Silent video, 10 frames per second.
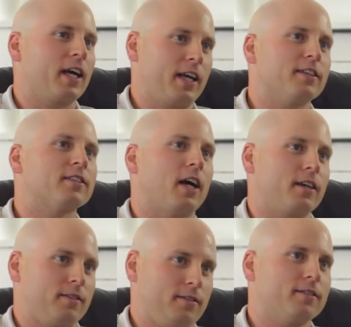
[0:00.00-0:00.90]
got to get
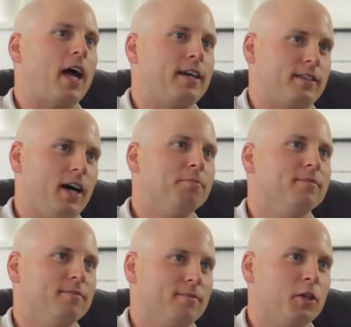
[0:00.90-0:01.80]
sucked. Yeah, I was, totally, I was
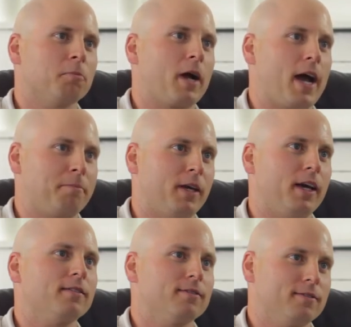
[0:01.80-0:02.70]
like, okay, Brad I'll
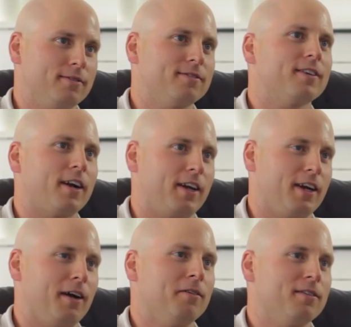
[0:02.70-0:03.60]
Pitt. Yeah, totally.
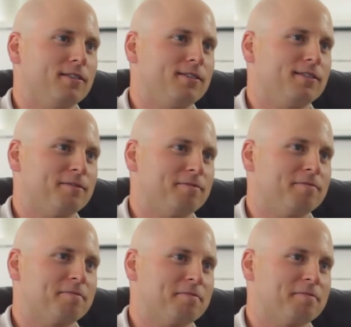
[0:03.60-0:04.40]
Sure. And then,